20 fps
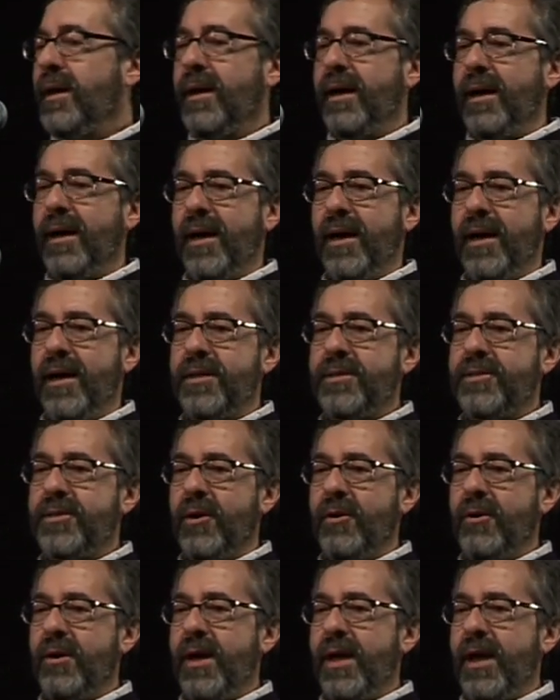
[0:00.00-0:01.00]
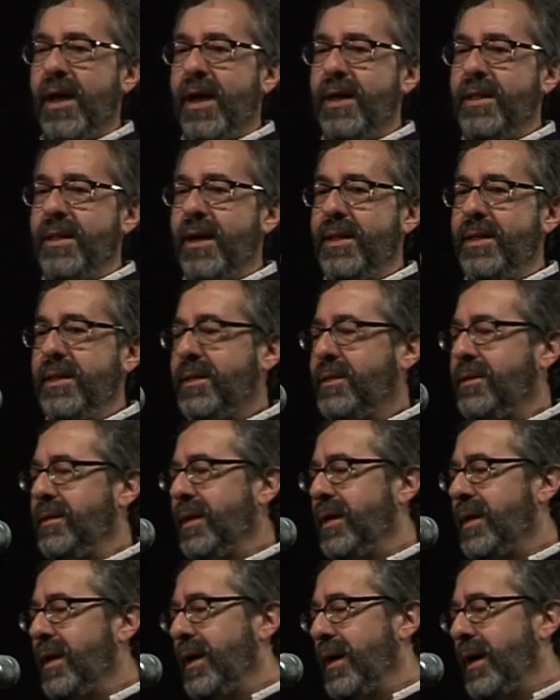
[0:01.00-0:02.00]
Uh, so I, I, think
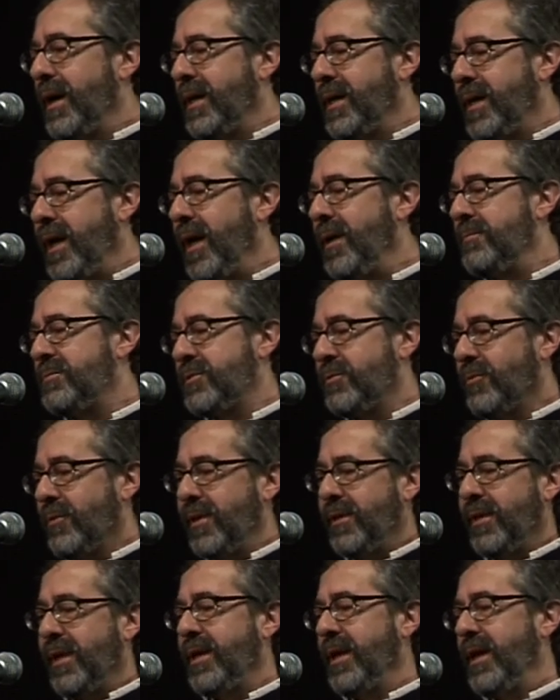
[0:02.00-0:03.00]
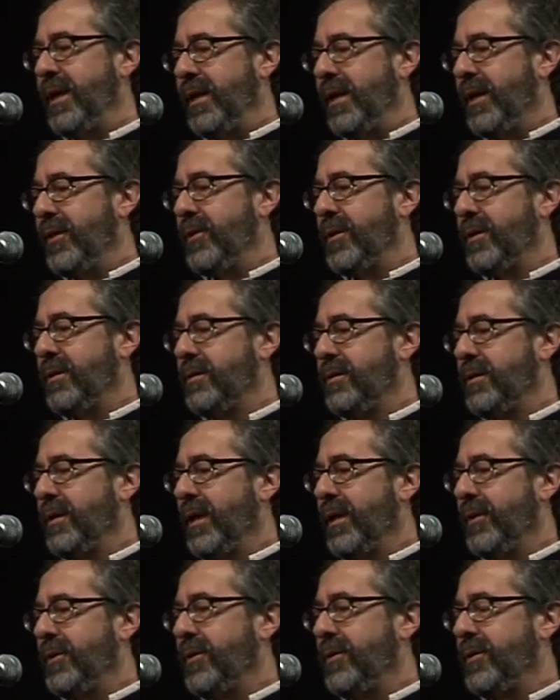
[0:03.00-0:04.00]
a game story, like any other
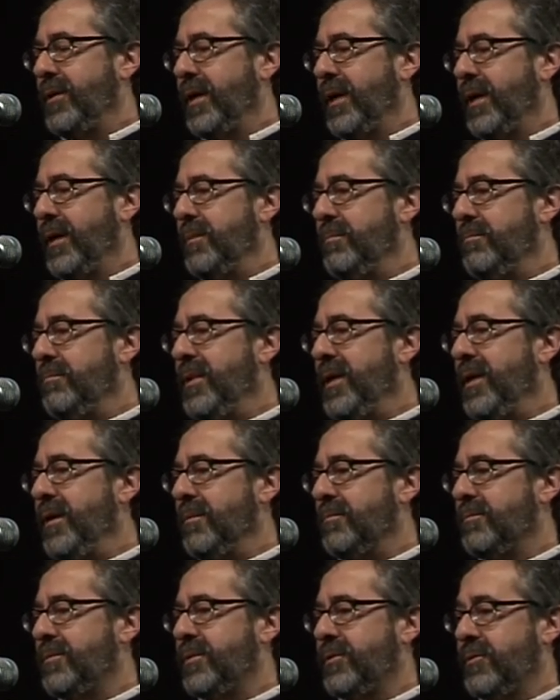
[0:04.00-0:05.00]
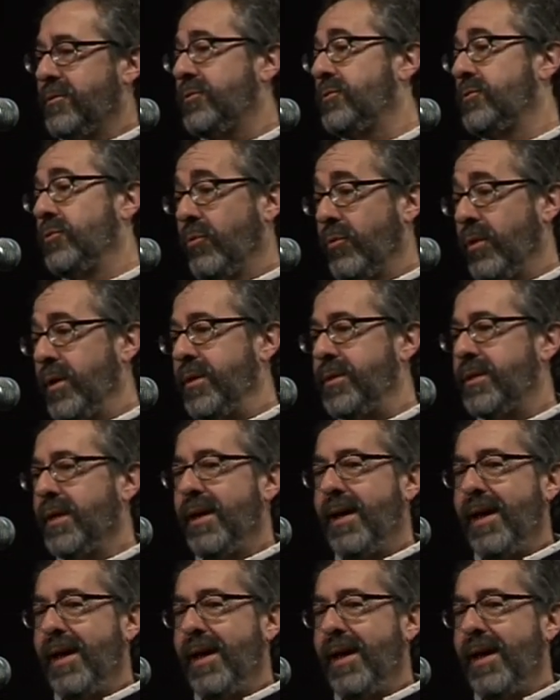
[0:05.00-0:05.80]
other uh, medium's stories,